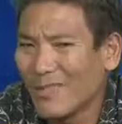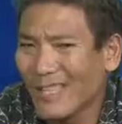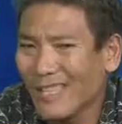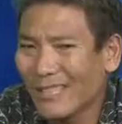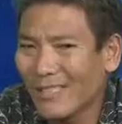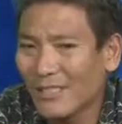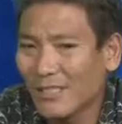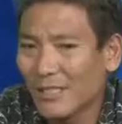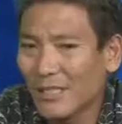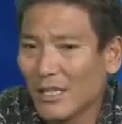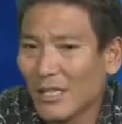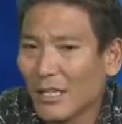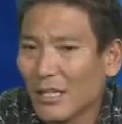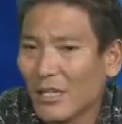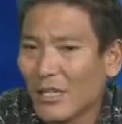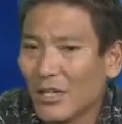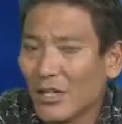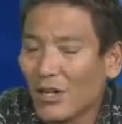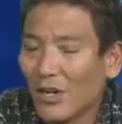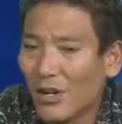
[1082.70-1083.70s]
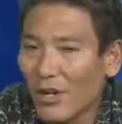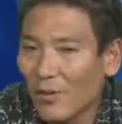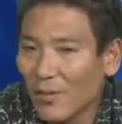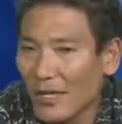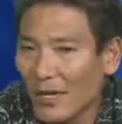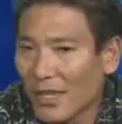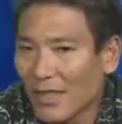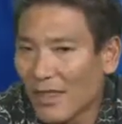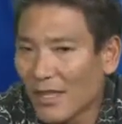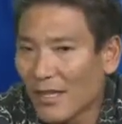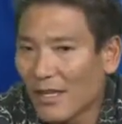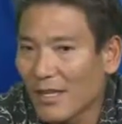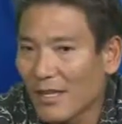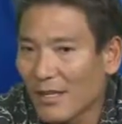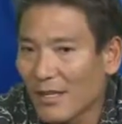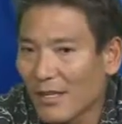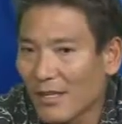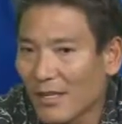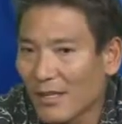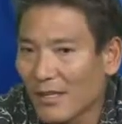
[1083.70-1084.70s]
But that's I think
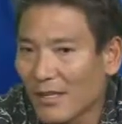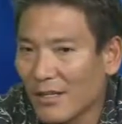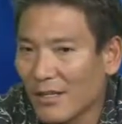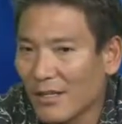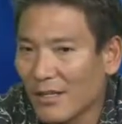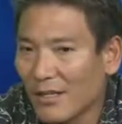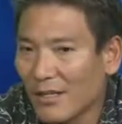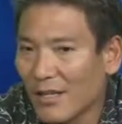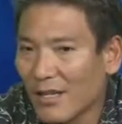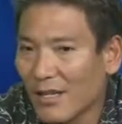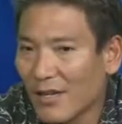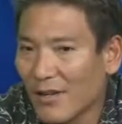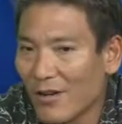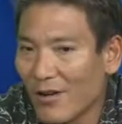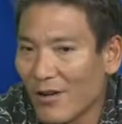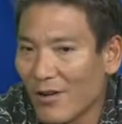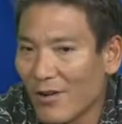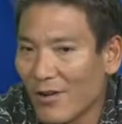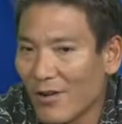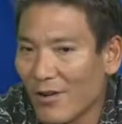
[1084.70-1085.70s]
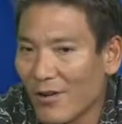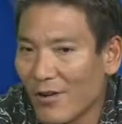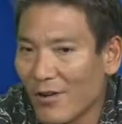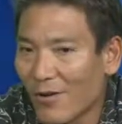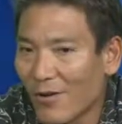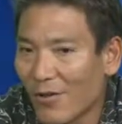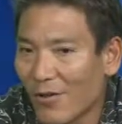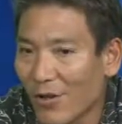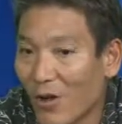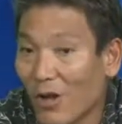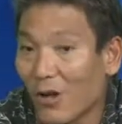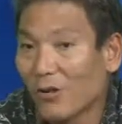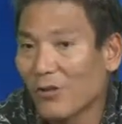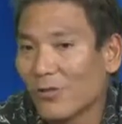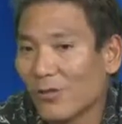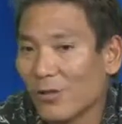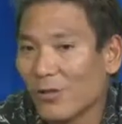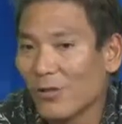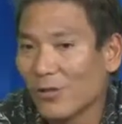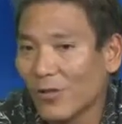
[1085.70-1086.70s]
again our
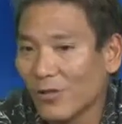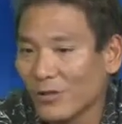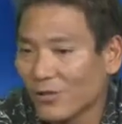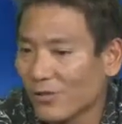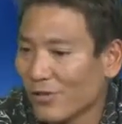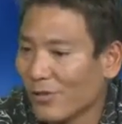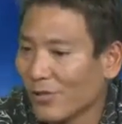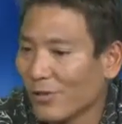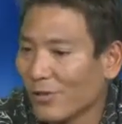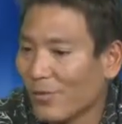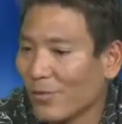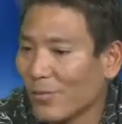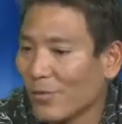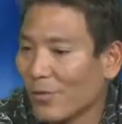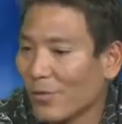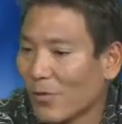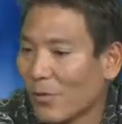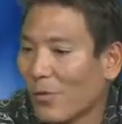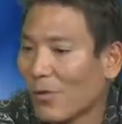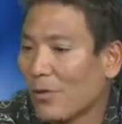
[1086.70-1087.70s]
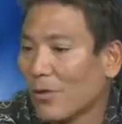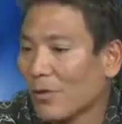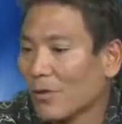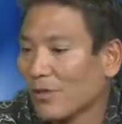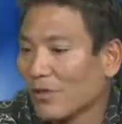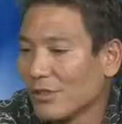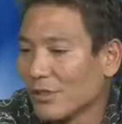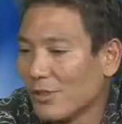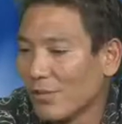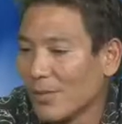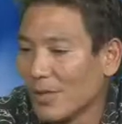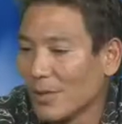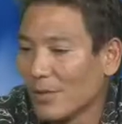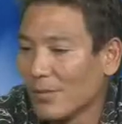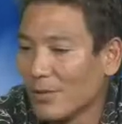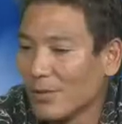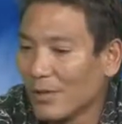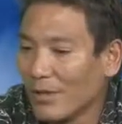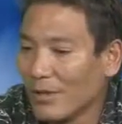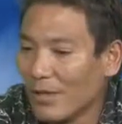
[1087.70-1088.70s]
long-term goal is to be
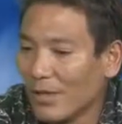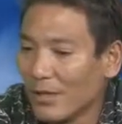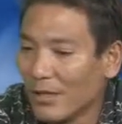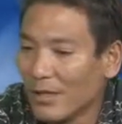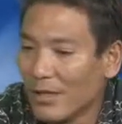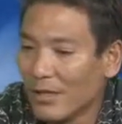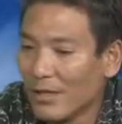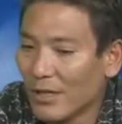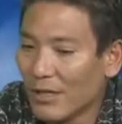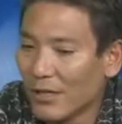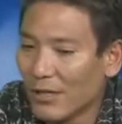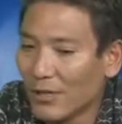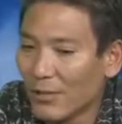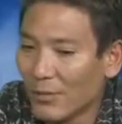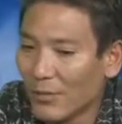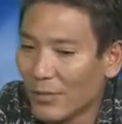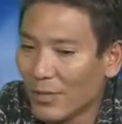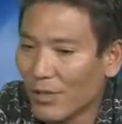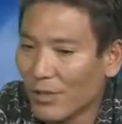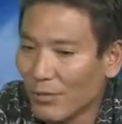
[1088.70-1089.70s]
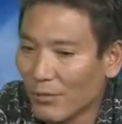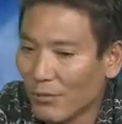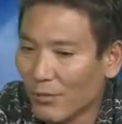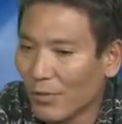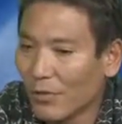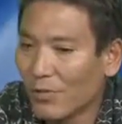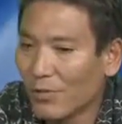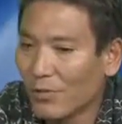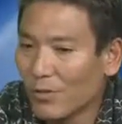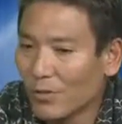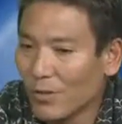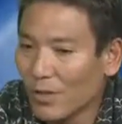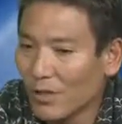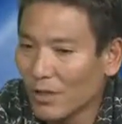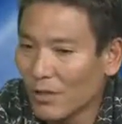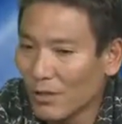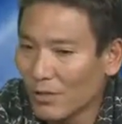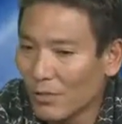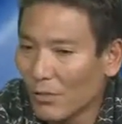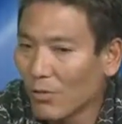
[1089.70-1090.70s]
able to really root
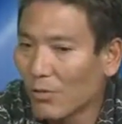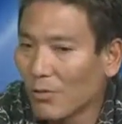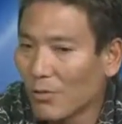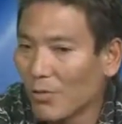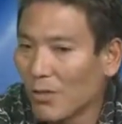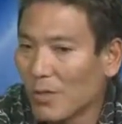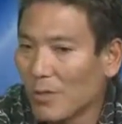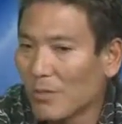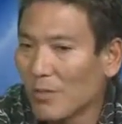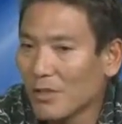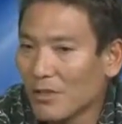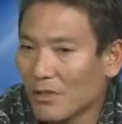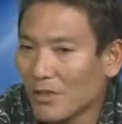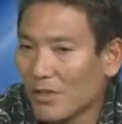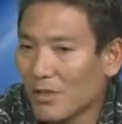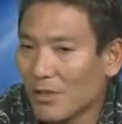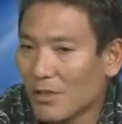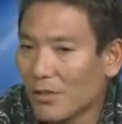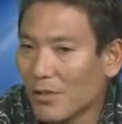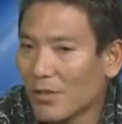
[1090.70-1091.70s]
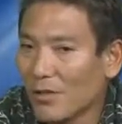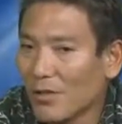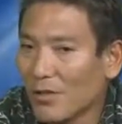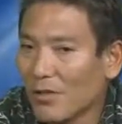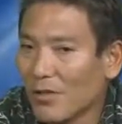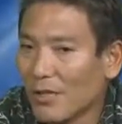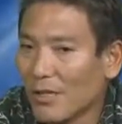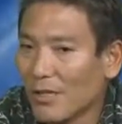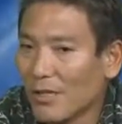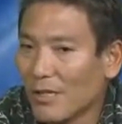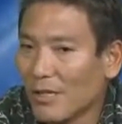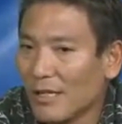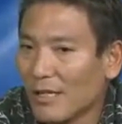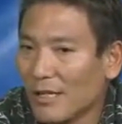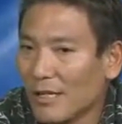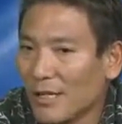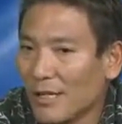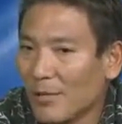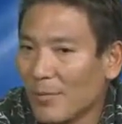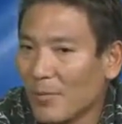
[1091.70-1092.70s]
local companies here
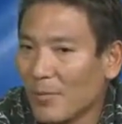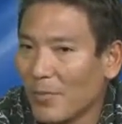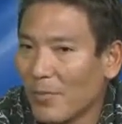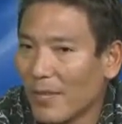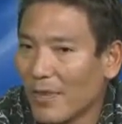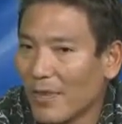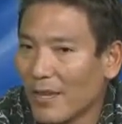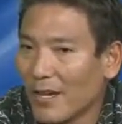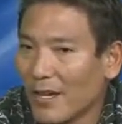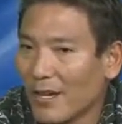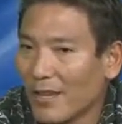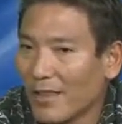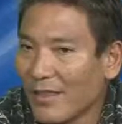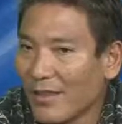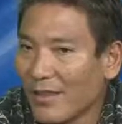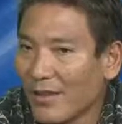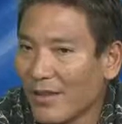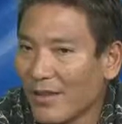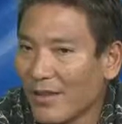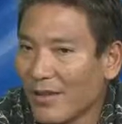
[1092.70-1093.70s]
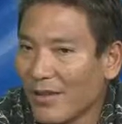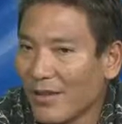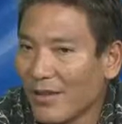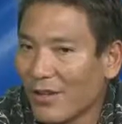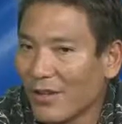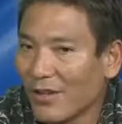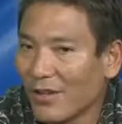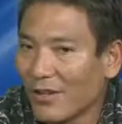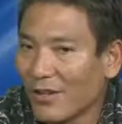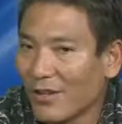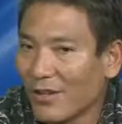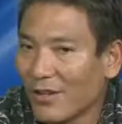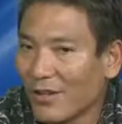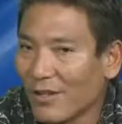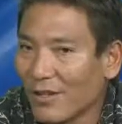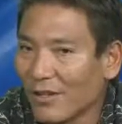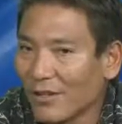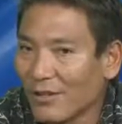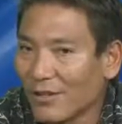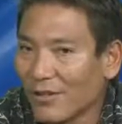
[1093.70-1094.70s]
that aren't
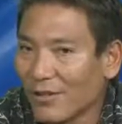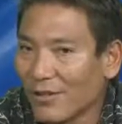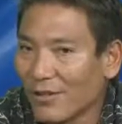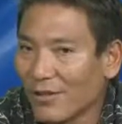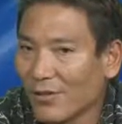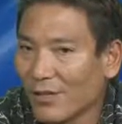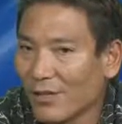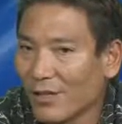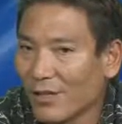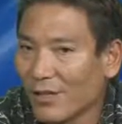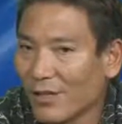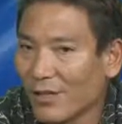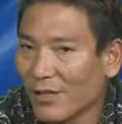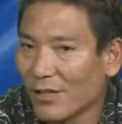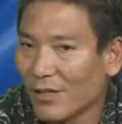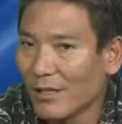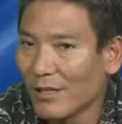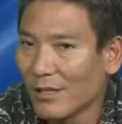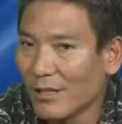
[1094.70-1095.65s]
necessarily